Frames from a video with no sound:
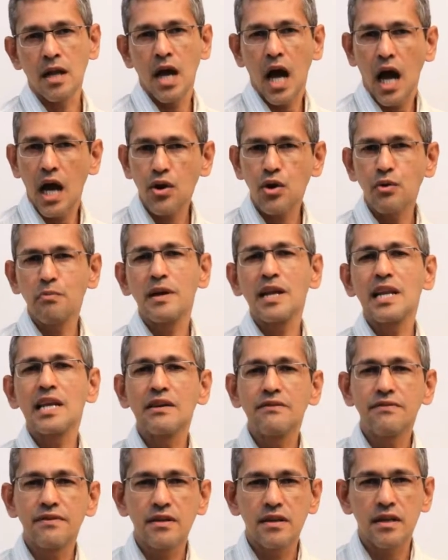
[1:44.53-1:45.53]
I don't
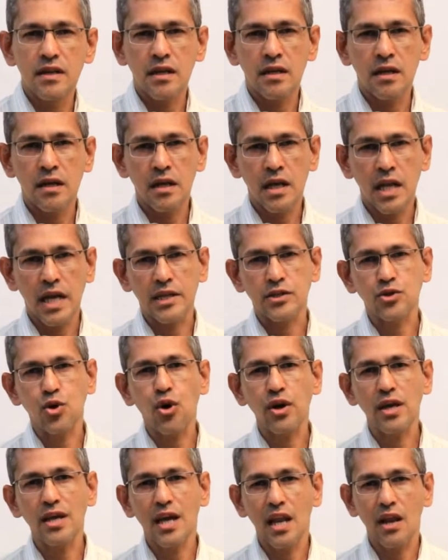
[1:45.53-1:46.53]
believe in like
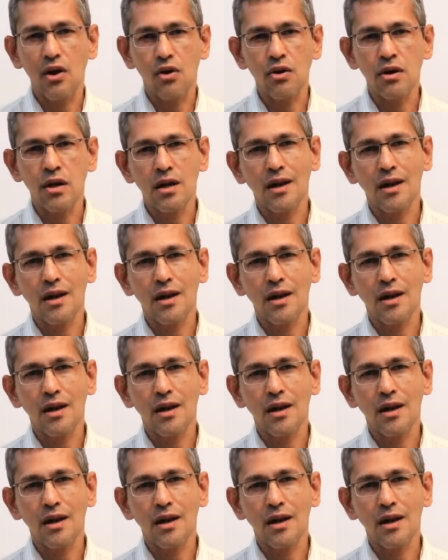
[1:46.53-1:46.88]
talking a lot,